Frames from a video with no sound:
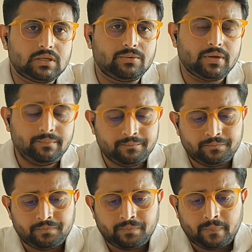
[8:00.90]
Okay,
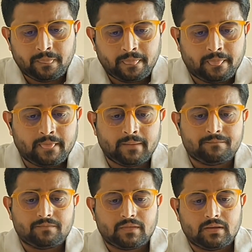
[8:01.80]

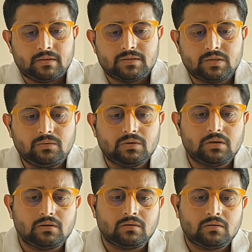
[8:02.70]
so
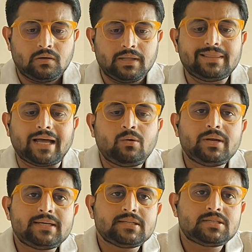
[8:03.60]
now
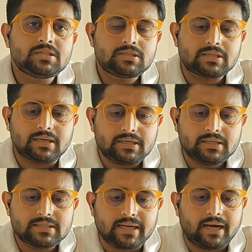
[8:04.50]
let us just
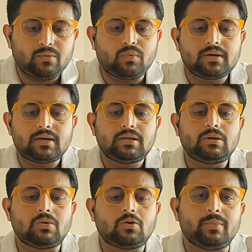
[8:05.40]
understand what are the
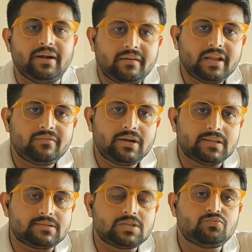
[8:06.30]
documentary
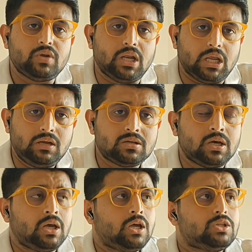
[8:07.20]
evidences we need
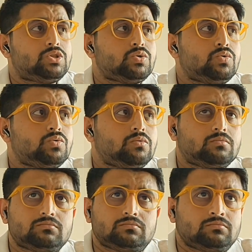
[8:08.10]

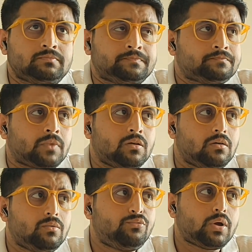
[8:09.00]
to
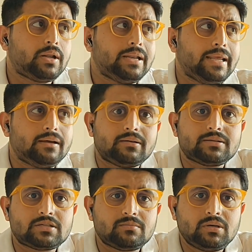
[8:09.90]
for a legal
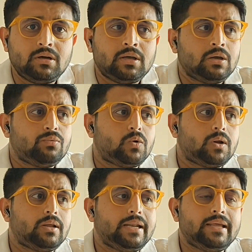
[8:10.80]
customer, for
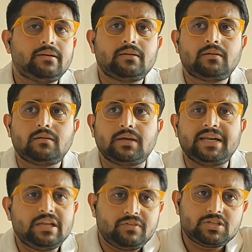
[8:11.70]
a legal
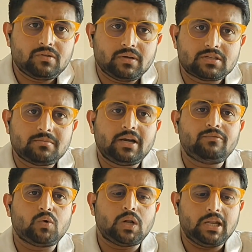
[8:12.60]
individual customer,
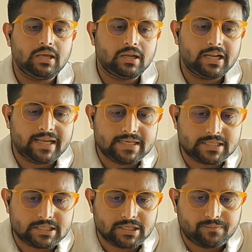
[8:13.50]
and for a legal
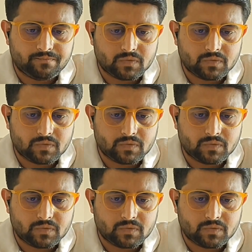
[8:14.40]
entity.